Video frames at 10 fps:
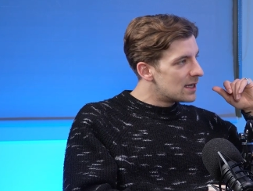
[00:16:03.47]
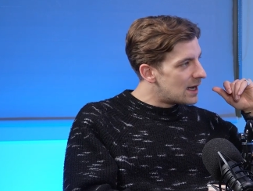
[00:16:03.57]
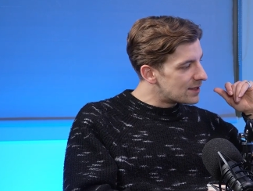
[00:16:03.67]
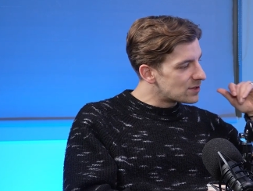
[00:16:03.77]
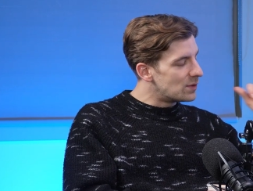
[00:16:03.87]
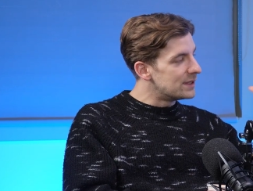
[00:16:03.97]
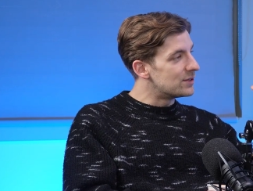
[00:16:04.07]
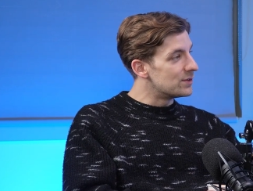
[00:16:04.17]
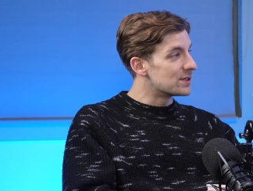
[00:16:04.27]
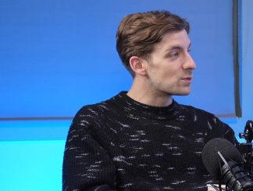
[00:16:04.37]
Let's only
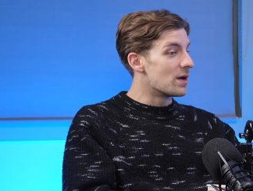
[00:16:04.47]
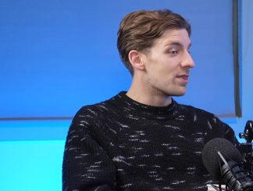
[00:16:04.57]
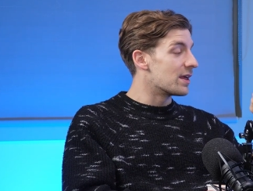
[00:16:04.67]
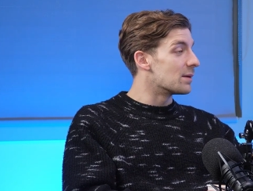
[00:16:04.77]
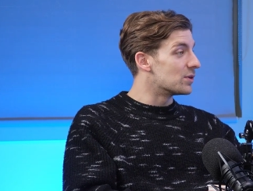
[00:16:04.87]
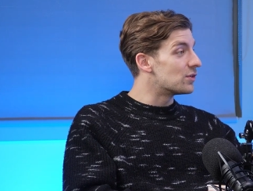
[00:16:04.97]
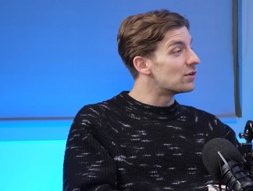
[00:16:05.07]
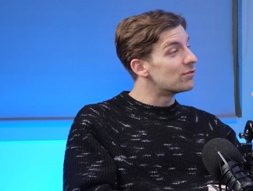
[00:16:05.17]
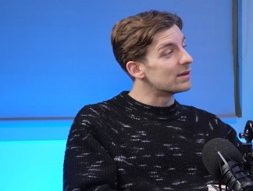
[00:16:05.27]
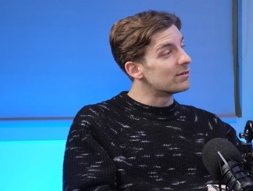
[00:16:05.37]
do this one thing, but do
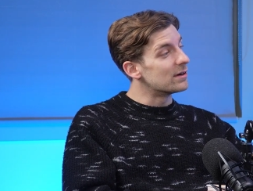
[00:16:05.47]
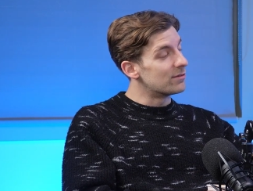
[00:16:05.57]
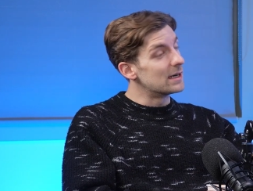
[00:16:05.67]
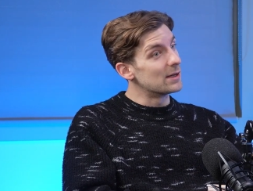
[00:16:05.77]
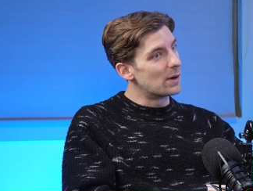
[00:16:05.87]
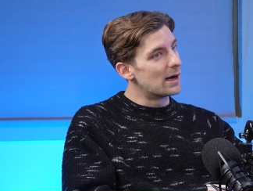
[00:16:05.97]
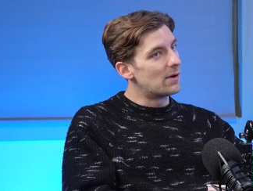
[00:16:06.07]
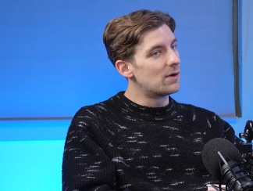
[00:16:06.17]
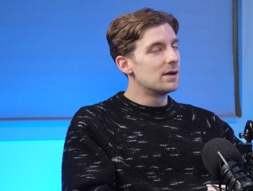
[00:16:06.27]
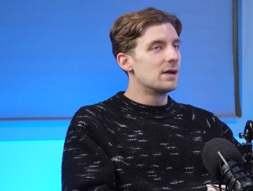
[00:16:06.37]
it really, really, really
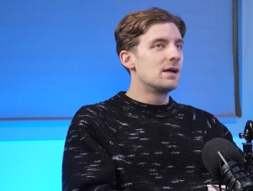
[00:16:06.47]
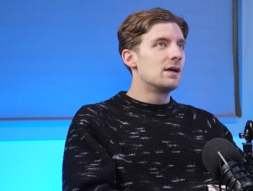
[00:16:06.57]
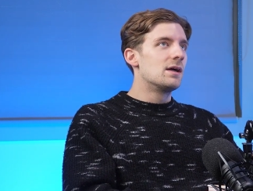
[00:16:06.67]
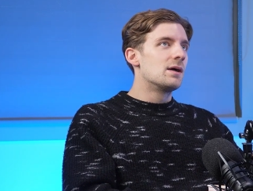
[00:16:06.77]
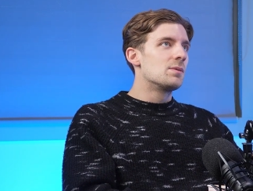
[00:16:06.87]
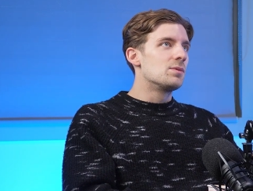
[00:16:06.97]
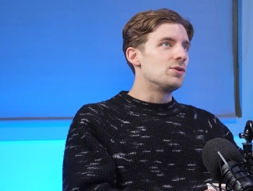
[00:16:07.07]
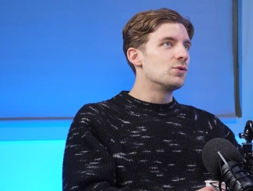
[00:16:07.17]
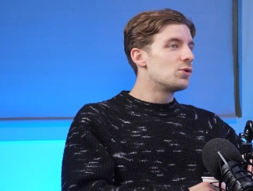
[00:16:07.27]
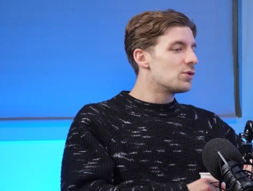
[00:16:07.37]
well.
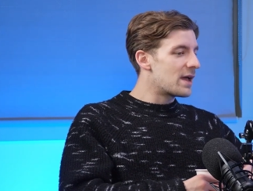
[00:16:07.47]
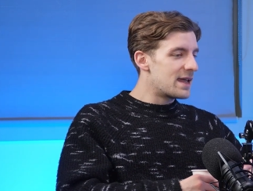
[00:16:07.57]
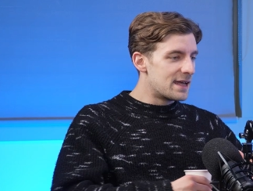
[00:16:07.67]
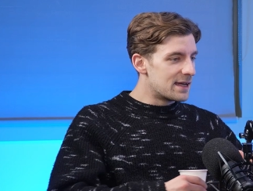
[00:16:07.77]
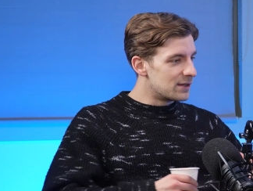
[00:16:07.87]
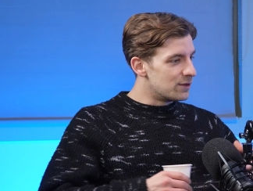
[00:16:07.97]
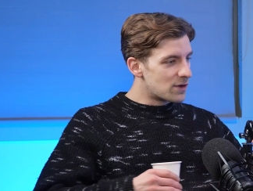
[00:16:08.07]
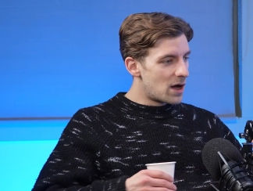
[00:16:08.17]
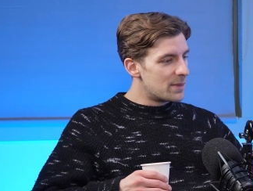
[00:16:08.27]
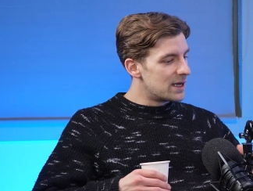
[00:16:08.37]
You're here. You've
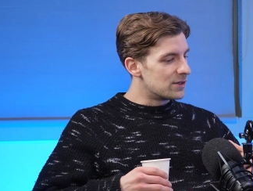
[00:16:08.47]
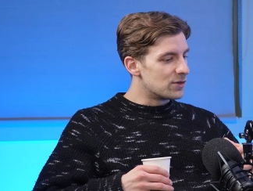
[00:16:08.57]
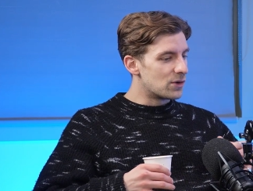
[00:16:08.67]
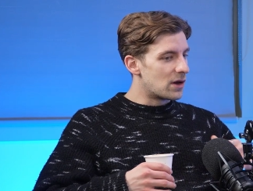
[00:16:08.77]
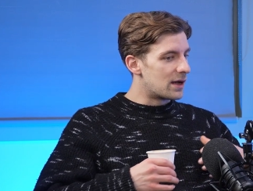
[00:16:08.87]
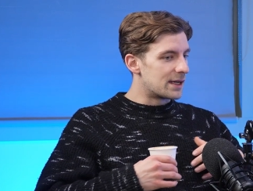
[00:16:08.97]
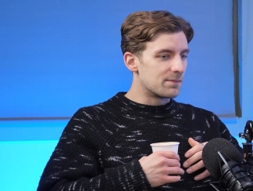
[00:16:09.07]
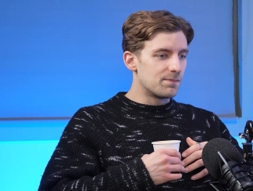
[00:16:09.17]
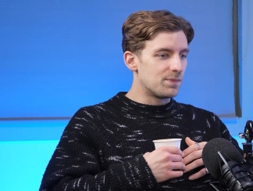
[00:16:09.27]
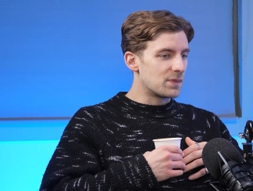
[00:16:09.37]
come in, and you're like,
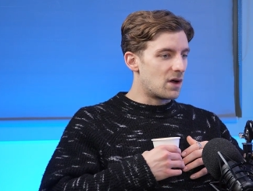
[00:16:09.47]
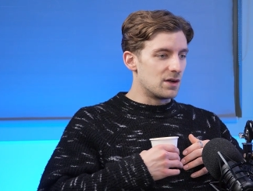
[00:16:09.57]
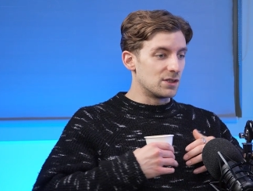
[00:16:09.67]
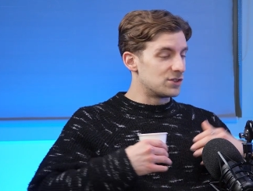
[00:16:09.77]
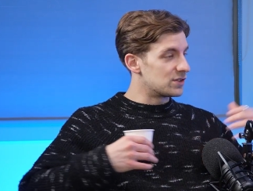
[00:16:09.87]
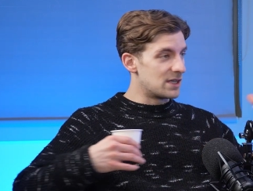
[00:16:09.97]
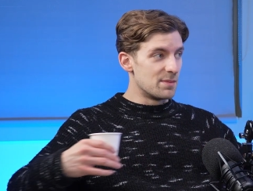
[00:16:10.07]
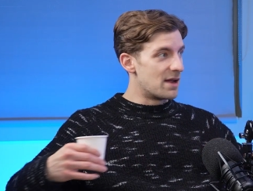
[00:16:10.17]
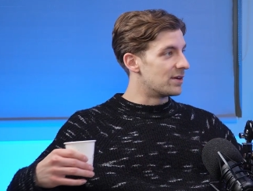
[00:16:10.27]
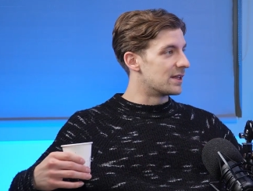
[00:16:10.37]
just give
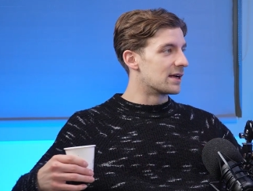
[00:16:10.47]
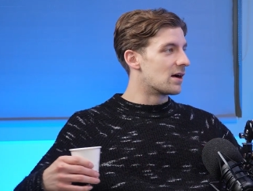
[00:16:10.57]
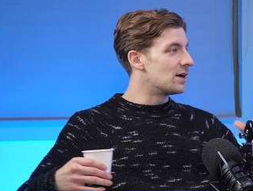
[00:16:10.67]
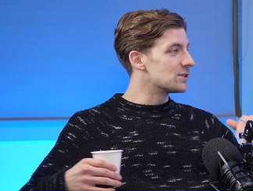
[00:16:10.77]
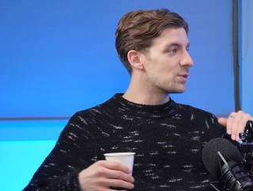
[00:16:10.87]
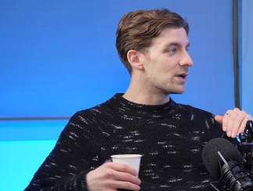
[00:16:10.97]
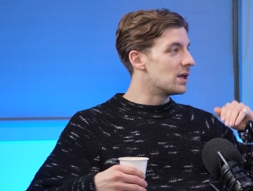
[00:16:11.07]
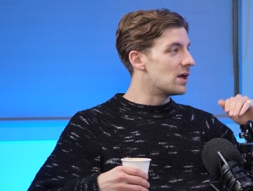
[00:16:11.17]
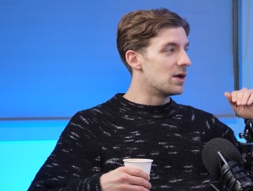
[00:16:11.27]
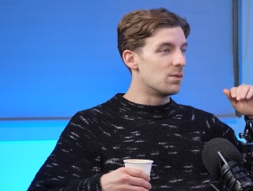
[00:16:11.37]
me everything. I just want to
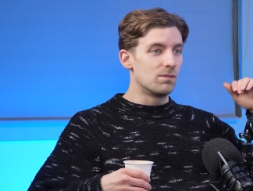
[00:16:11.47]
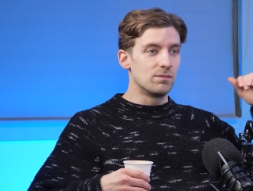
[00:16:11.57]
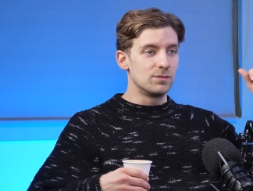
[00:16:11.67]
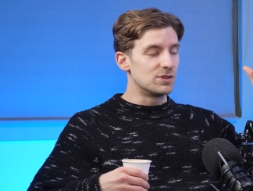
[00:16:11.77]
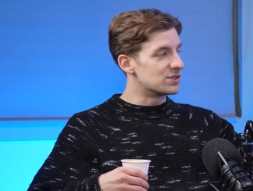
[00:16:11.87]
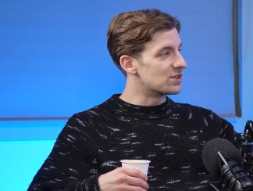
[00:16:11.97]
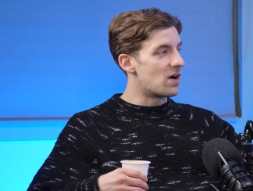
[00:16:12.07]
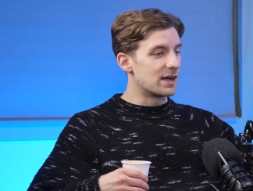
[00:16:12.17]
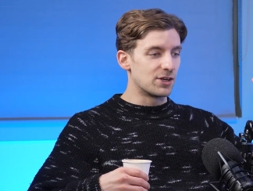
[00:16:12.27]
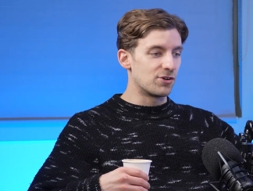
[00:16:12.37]
learn
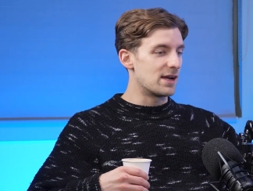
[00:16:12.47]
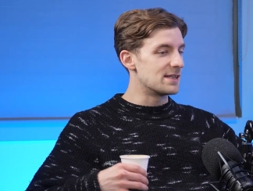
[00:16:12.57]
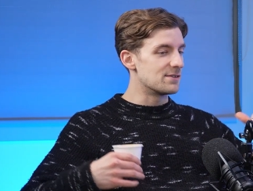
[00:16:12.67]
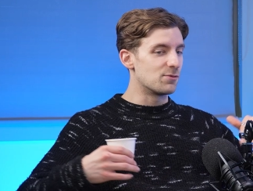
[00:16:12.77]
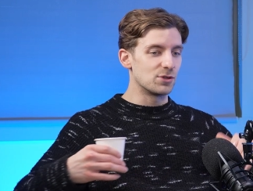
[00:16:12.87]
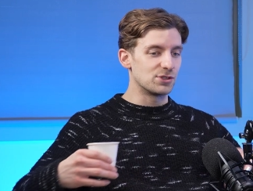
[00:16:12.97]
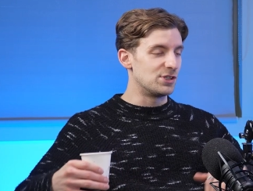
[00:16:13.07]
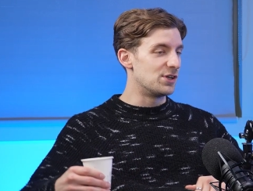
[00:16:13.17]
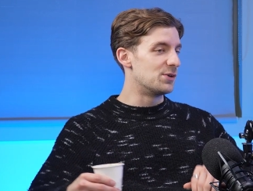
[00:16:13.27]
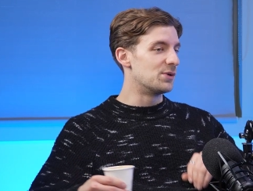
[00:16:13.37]
design, creative, what's
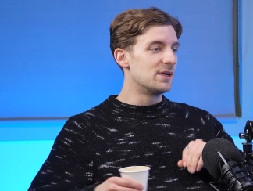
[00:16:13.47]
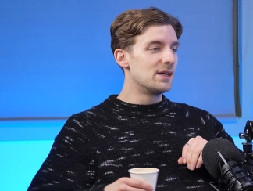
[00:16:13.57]
new.